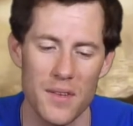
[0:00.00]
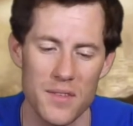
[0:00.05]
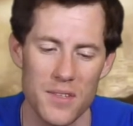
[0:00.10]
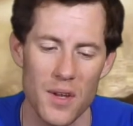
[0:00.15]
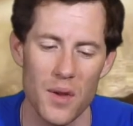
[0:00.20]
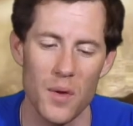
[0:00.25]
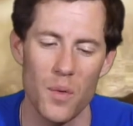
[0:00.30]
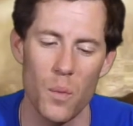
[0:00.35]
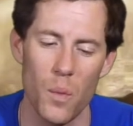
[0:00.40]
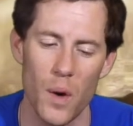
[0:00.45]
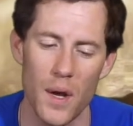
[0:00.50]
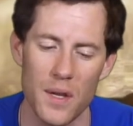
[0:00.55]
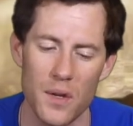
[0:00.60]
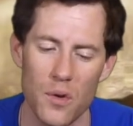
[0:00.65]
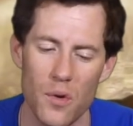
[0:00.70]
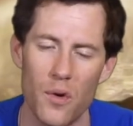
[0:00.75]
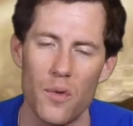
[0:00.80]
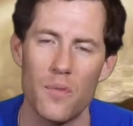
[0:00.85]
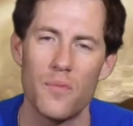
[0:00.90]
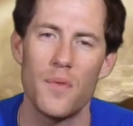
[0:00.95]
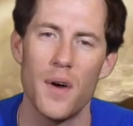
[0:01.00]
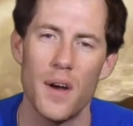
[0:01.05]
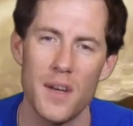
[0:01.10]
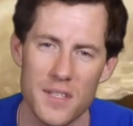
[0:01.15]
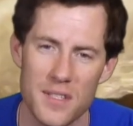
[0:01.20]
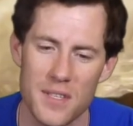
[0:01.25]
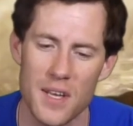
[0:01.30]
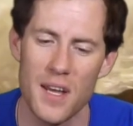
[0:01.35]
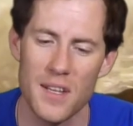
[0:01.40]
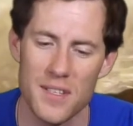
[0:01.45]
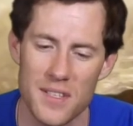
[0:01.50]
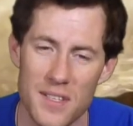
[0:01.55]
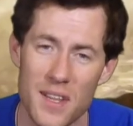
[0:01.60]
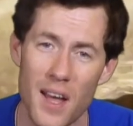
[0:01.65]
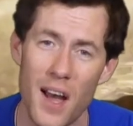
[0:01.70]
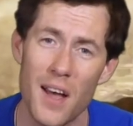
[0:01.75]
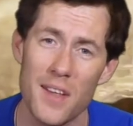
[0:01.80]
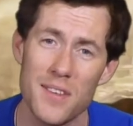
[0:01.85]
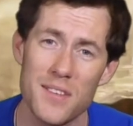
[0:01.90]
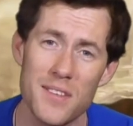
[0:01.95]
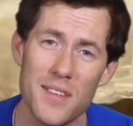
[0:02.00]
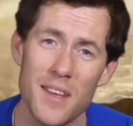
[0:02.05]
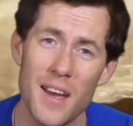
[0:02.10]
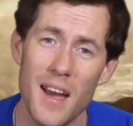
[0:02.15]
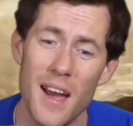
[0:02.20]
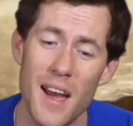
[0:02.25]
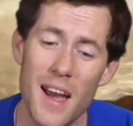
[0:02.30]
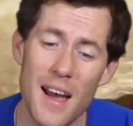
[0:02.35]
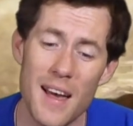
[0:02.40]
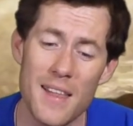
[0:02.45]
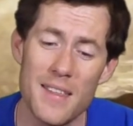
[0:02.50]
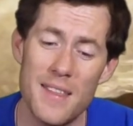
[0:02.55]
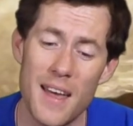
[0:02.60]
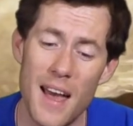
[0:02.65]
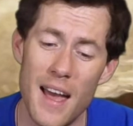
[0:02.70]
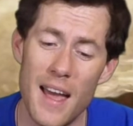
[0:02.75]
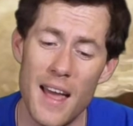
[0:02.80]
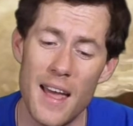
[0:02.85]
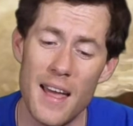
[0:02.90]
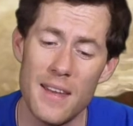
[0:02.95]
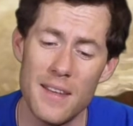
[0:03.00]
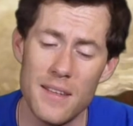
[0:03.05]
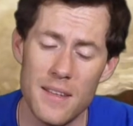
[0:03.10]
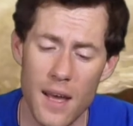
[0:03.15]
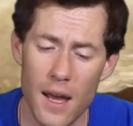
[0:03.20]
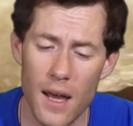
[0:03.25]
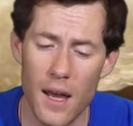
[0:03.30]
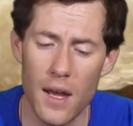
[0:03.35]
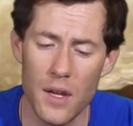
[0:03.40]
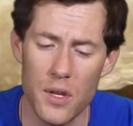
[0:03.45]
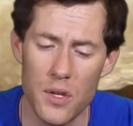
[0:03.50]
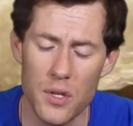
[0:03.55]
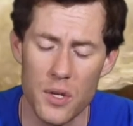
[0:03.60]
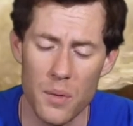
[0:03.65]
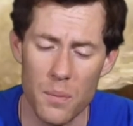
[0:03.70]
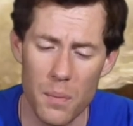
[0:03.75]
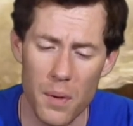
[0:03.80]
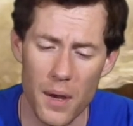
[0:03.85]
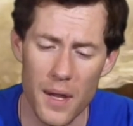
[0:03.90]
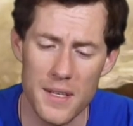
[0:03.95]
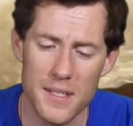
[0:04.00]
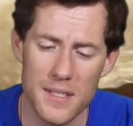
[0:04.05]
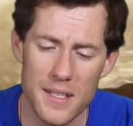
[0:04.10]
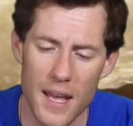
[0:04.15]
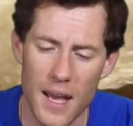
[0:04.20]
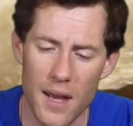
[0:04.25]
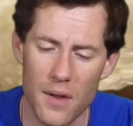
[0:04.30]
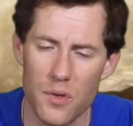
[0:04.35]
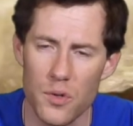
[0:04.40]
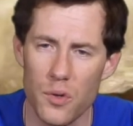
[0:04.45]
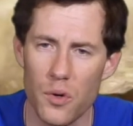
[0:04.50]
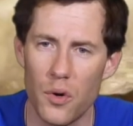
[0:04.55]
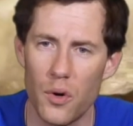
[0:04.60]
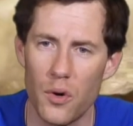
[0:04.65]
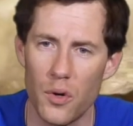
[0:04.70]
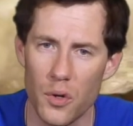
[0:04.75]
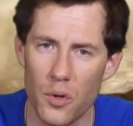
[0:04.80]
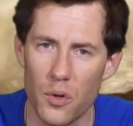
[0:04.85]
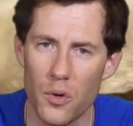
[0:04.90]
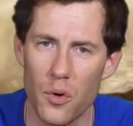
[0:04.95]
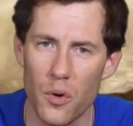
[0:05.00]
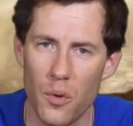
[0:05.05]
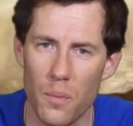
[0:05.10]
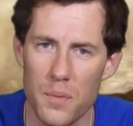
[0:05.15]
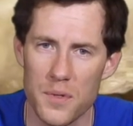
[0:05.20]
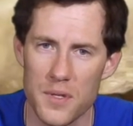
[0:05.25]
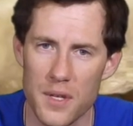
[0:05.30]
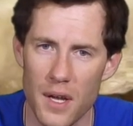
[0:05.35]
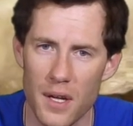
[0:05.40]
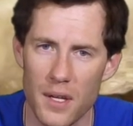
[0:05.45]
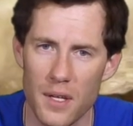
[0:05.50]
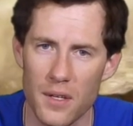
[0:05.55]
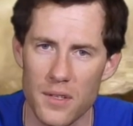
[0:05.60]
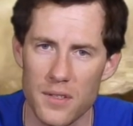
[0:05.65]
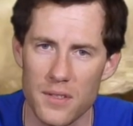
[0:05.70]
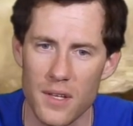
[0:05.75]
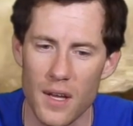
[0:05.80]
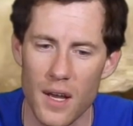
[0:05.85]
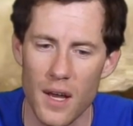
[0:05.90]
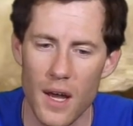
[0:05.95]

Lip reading: So when your first turn starts, then you can place down your Khorne Berserkers.